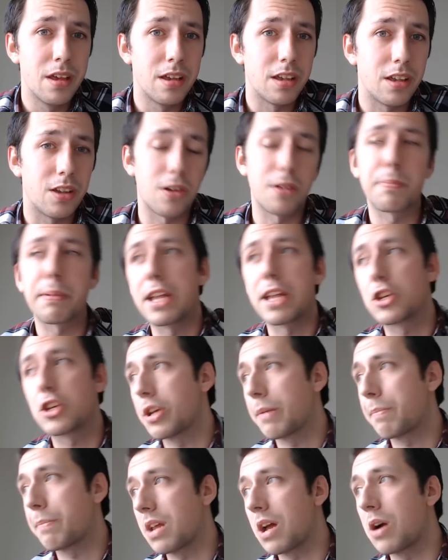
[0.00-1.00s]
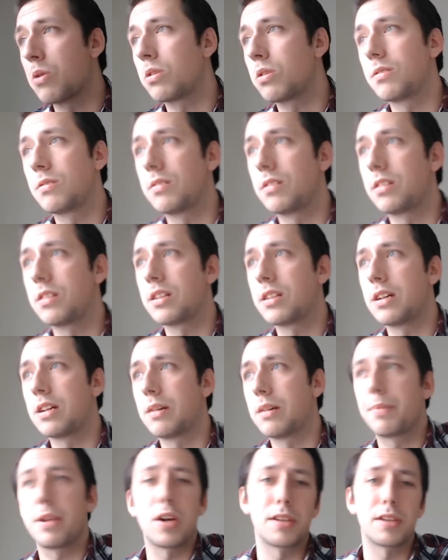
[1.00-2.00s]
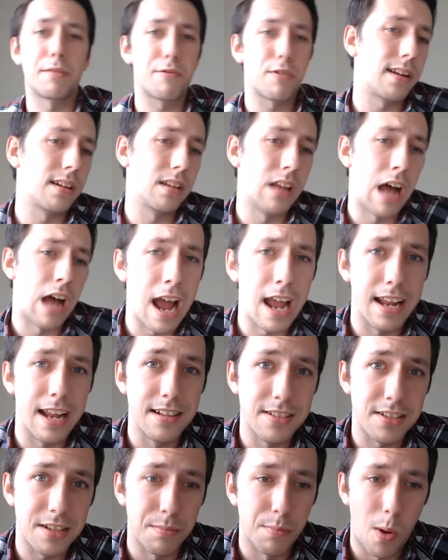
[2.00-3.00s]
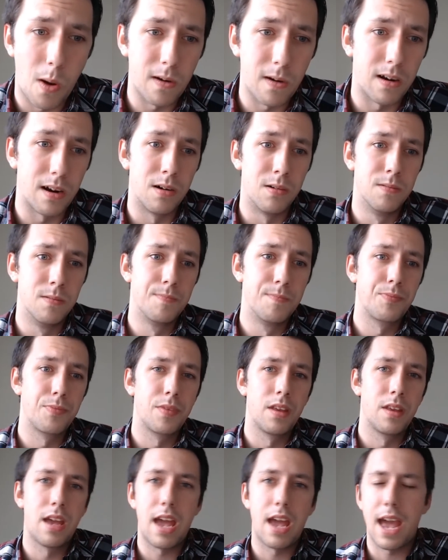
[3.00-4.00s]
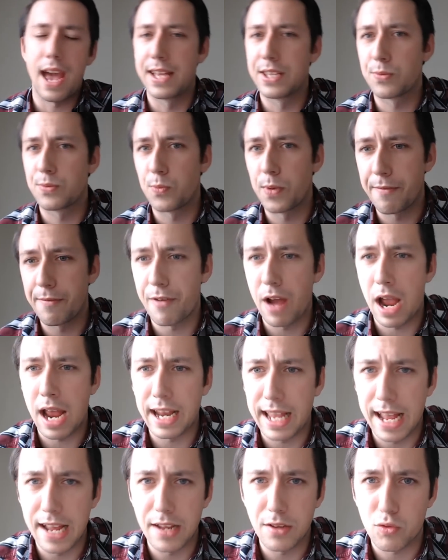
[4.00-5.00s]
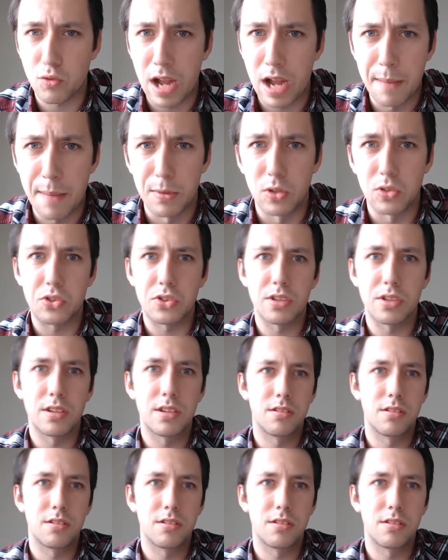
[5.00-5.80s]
You're being shipped out to be on the front lines tomorrow as we fight against rebels.